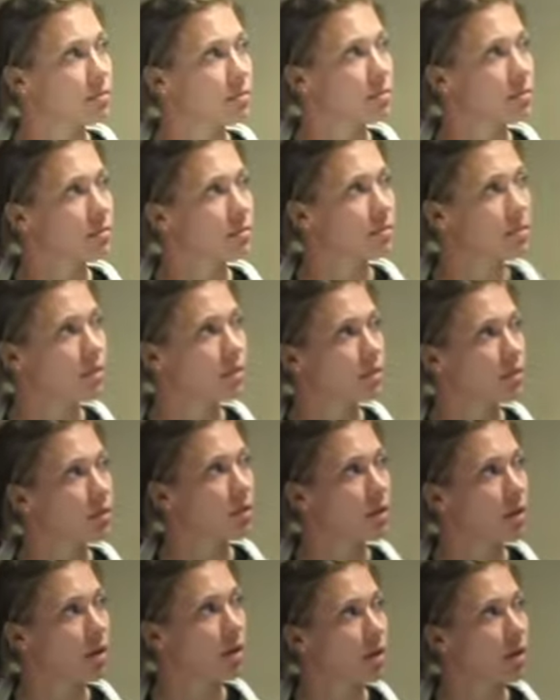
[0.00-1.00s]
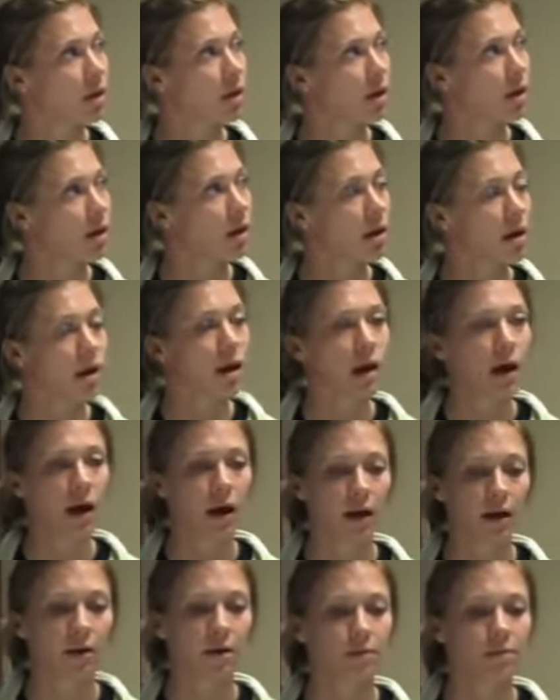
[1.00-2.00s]
with your with your teammates.
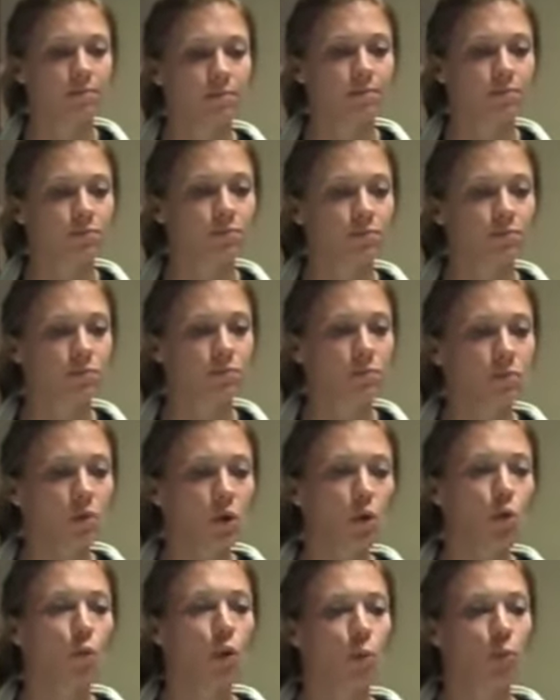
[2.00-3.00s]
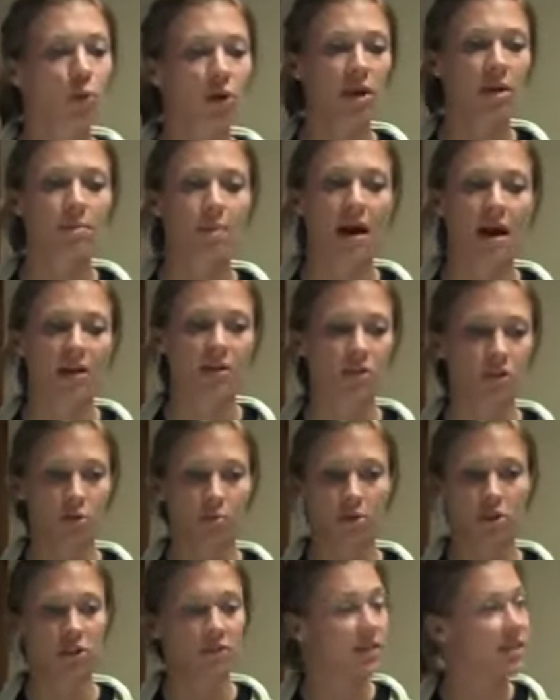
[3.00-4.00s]
Um. Well, bringing back so
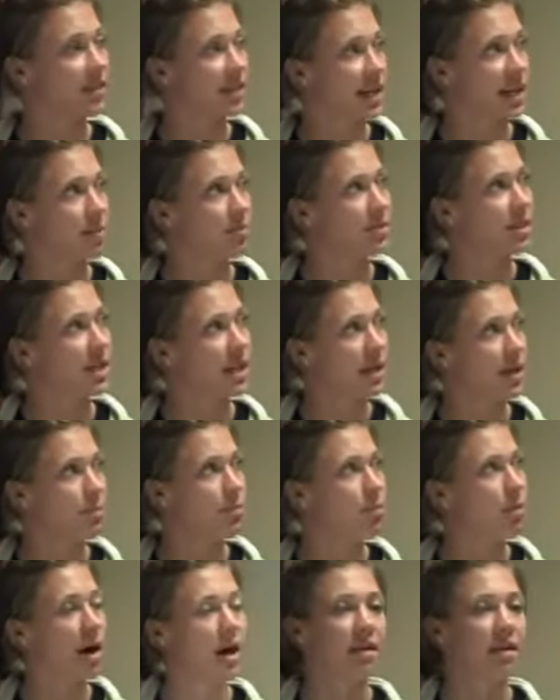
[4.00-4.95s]
much of the same team, I